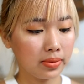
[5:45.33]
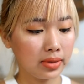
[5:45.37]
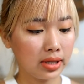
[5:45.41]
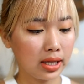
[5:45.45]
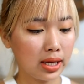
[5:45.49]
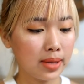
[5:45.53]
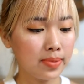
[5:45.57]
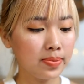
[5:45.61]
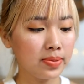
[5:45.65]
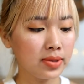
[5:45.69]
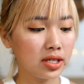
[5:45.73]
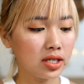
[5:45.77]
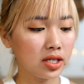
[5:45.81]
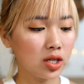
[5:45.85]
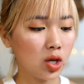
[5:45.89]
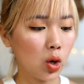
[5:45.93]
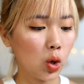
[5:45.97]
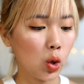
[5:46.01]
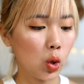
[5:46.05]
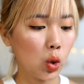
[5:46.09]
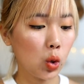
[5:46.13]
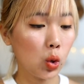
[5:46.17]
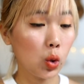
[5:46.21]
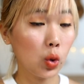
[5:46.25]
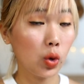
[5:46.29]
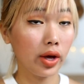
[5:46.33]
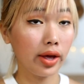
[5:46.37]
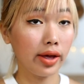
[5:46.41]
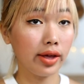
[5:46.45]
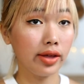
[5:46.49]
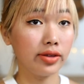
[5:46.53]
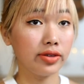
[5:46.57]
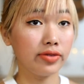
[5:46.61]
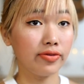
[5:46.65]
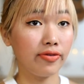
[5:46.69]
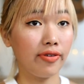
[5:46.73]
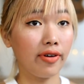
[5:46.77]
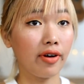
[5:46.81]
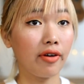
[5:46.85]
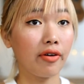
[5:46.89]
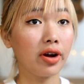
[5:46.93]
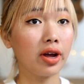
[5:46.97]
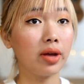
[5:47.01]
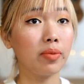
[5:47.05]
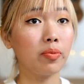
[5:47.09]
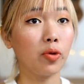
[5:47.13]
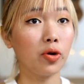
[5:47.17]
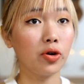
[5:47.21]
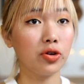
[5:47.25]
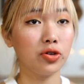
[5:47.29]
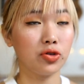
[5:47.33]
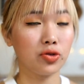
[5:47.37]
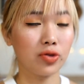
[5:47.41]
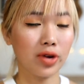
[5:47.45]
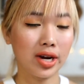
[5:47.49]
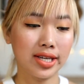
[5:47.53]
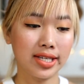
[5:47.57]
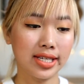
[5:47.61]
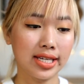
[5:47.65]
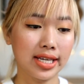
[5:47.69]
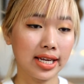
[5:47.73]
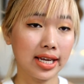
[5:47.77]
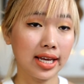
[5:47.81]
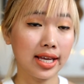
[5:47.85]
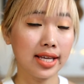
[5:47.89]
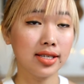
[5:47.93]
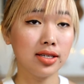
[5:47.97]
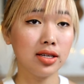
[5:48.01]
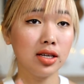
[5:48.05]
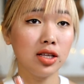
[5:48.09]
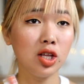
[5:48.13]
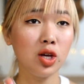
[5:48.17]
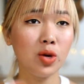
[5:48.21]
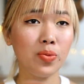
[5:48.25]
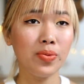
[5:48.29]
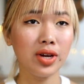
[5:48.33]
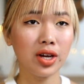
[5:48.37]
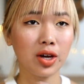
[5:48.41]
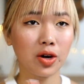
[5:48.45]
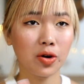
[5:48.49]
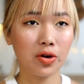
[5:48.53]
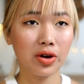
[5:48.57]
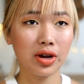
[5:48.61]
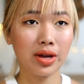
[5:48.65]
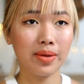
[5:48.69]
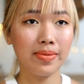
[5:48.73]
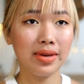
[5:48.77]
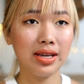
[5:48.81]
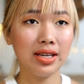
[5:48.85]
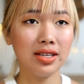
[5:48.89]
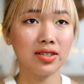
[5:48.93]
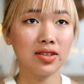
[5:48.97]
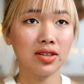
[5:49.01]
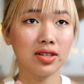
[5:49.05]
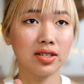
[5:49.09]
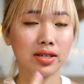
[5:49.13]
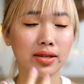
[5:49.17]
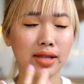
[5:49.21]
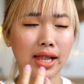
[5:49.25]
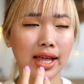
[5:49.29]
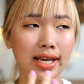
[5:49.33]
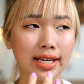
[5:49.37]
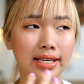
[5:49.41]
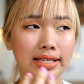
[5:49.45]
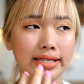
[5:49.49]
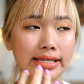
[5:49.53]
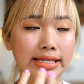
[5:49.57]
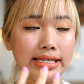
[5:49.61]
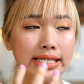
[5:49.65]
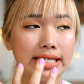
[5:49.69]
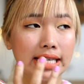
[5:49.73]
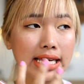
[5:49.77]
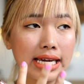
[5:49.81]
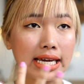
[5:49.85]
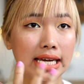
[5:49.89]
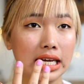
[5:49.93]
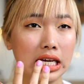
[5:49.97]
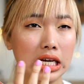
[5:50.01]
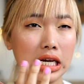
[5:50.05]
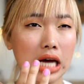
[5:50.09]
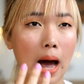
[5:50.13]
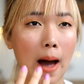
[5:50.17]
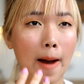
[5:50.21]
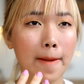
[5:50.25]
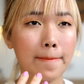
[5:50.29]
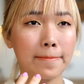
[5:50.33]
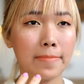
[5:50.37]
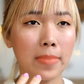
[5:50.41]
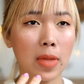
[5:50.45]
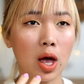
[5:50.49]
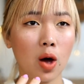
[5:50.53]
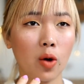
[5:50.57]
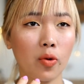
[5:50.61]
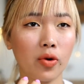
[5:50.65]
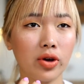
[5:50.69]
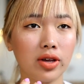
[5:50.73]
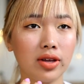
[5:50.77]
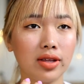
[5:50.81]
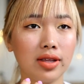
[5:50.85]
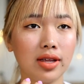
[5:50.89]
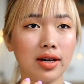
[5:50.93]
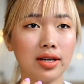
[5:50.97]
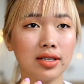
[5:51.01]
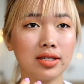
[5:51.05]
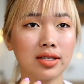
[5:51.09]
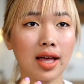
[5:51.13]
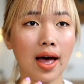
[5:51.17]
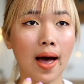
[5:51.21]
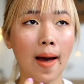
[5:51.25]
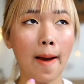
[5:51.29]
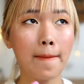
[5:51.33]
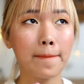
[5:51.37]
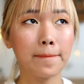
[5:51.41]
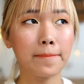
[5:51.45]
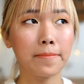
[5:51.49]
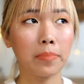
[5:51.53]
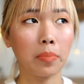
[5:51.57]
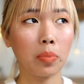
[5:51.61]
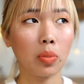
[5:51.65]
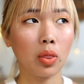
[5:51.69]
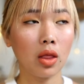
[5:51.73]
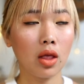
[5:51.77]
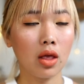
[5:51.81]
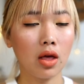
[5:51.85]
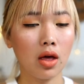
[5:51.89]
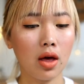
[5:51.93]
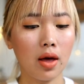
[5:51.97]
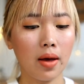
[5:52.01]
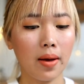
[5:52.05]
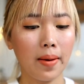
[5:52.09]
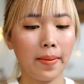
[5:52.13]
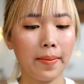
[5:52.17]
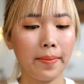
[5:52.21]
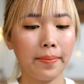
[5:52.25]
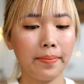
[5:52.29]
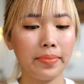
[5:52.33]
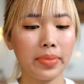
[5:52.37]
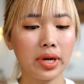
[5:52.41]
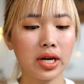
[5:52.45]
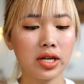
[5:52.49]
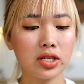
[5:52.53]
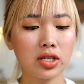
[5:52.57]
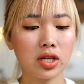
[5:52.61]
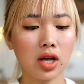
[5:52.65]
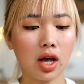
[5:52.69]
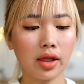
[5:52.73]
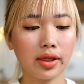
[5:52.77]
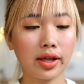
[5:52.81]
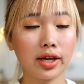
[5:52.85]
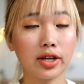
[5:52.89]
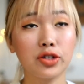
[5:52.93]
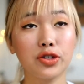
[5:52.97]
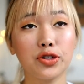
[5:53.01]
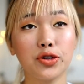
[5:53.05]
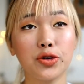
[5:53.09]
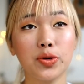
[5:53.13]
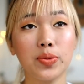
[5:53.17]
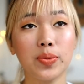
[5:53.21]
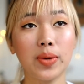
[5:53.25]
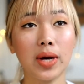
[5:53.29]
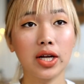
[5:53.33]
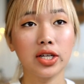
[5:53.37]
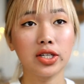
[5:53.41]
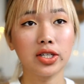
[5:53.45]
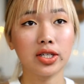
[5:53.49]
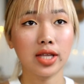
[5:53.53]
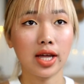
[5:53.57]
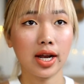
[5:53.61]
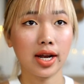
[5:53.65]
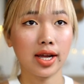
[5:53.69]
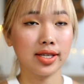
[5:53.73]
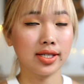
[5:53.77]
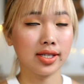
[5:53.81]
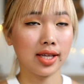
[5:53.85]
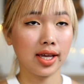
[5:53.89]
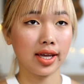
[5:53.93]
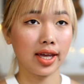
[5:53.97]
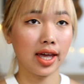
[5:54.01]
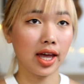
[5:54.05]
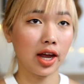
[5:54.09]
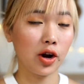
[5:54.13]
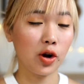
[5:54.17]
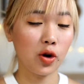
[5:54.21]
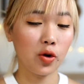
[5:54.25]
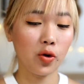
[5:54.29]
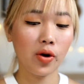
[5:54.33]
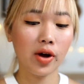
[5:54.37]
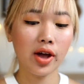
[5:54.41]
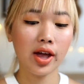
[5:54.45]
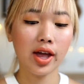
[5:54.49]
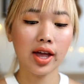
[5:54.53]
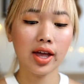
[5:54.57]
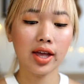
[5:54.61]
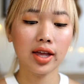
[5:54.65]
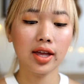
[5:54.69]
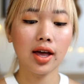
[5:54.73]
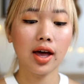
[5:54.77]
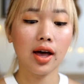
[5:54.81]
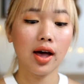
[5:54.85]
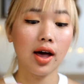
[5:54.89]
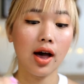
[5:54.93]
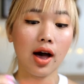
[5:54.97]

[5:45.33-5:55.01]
lips, so it's very moisturizing. It's a little bit creamy, so it's like stick when he does that. But it's not like too much that it's like getting annoying.